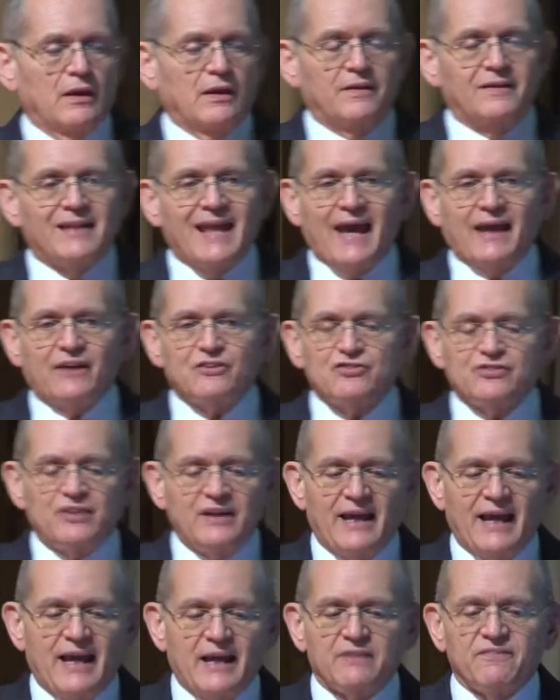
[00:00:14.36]
Next,
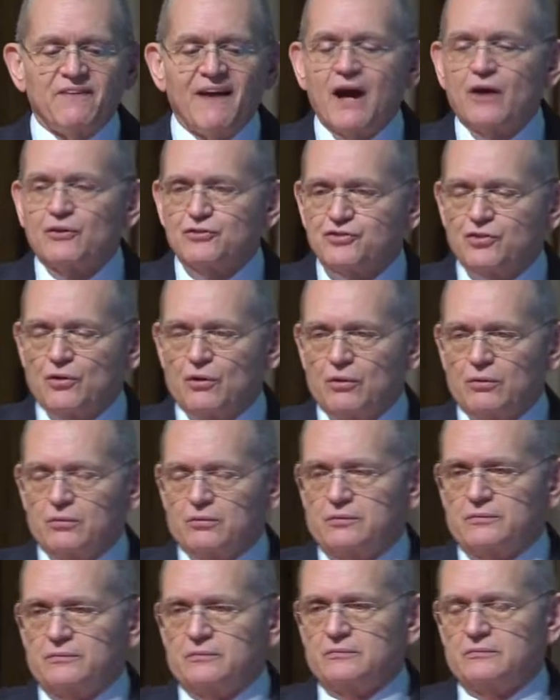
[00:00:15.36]
head of household.
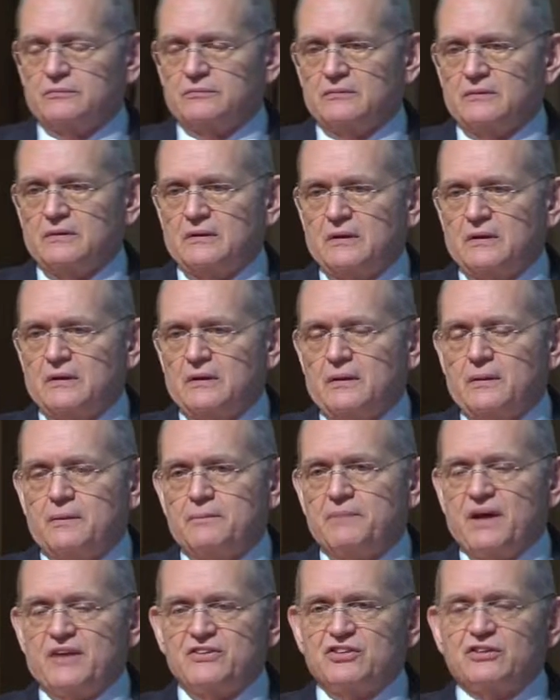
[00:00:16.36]

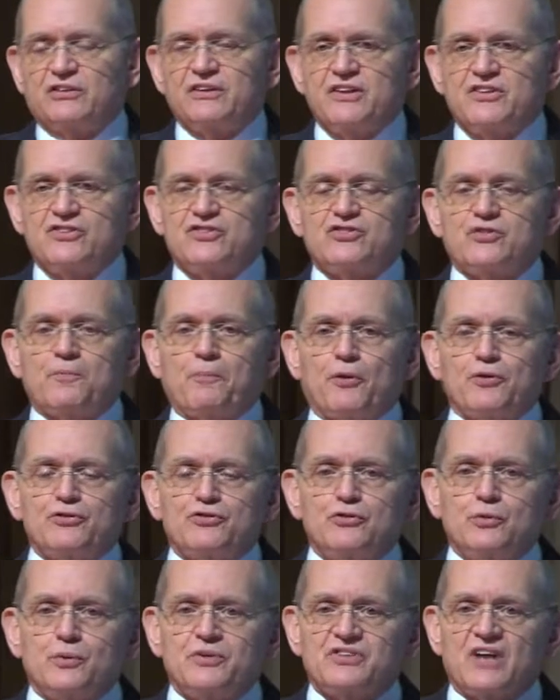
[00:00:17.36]
Basically, this is a
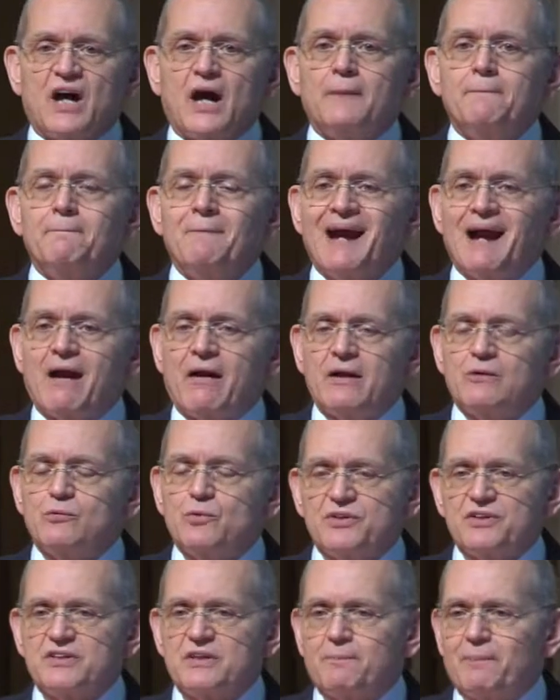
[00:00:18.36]
person who is unmarried
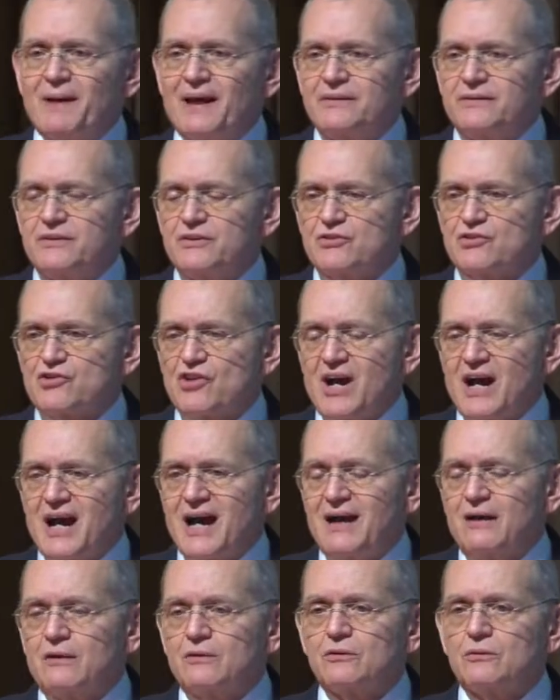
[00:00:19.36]
with a dependent
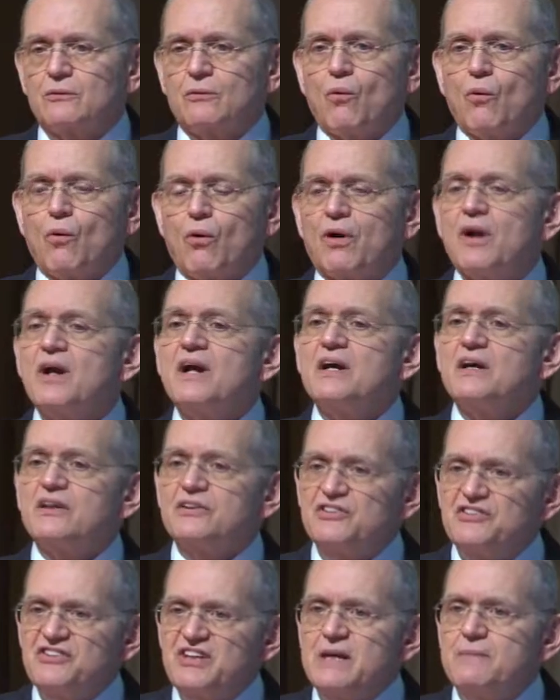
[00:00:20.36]
child or
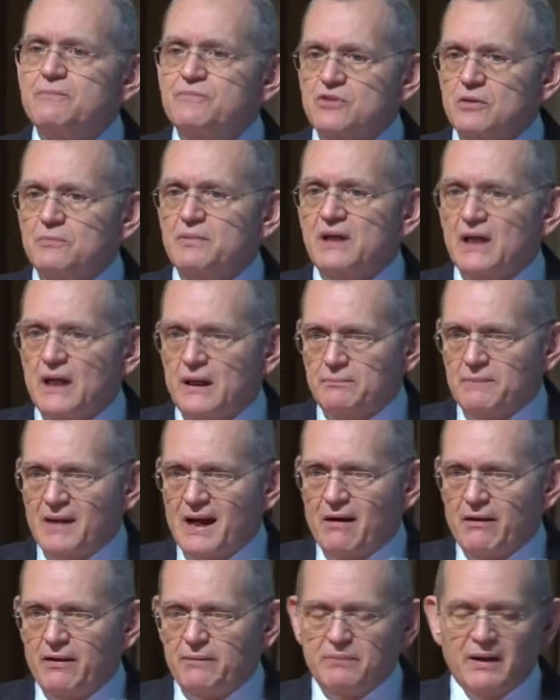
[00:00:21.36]
deemed to be
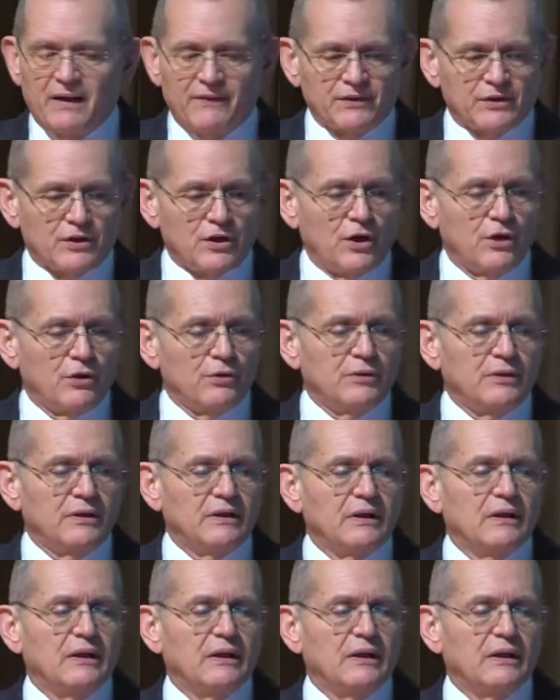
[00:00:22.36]
unmarried by the code.